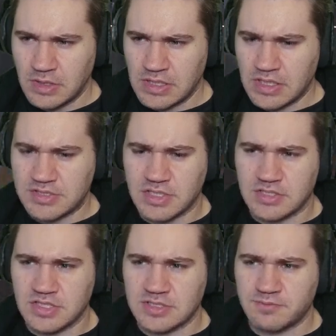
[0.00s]
I guess I could
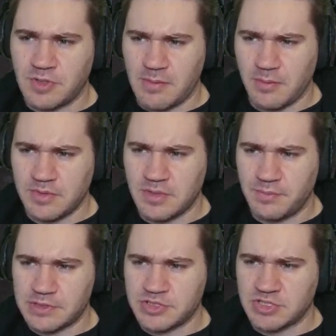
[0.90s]
say it's probably the
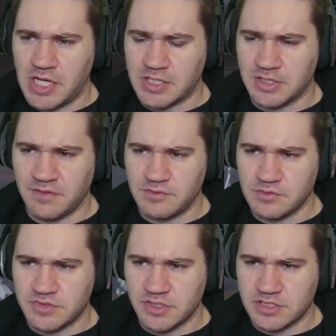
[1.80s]
best shotgun I've
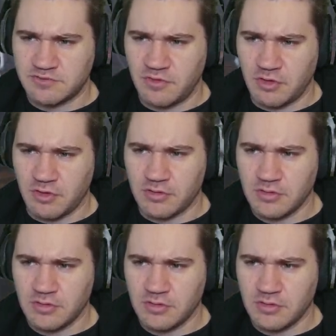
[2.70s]
used thus far.